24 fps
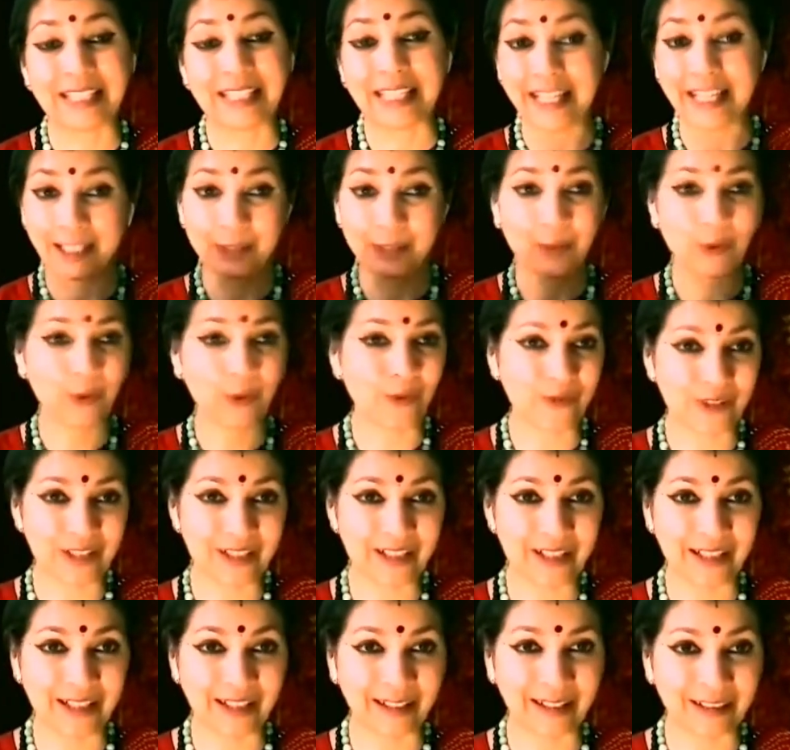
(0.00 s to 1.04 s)
takes
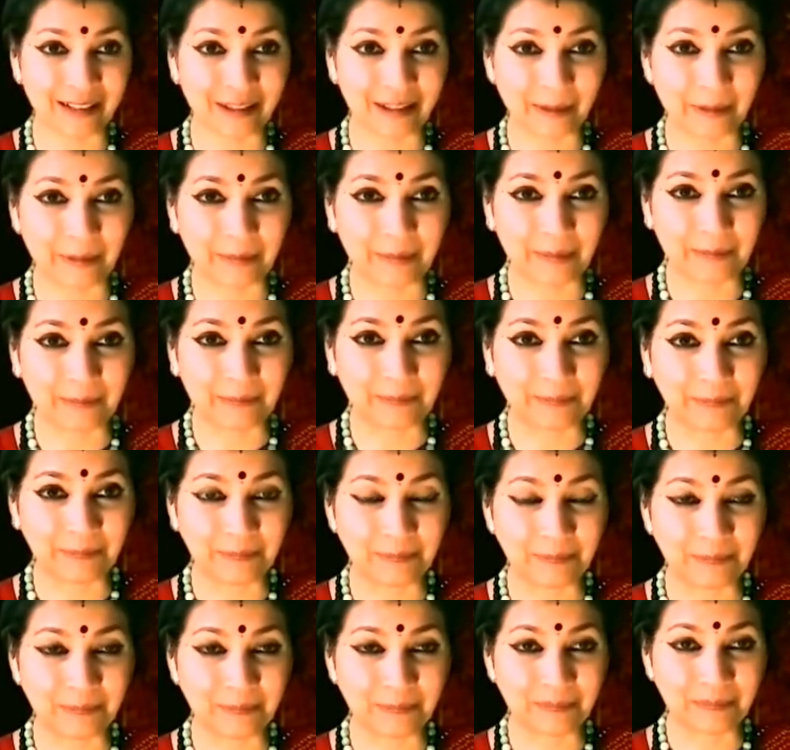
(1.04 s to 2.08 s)
over Lanka,
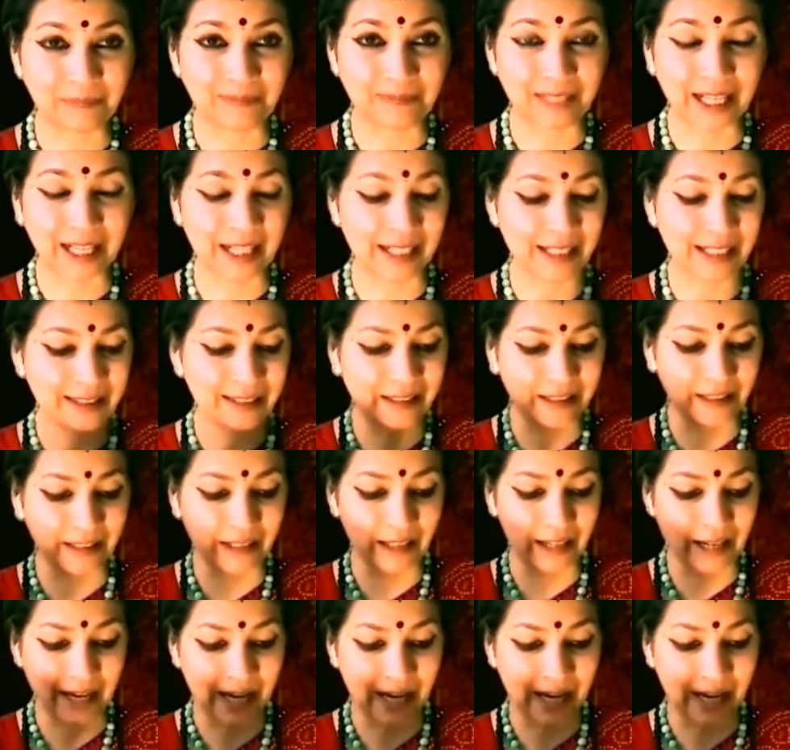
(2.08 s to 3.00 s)
and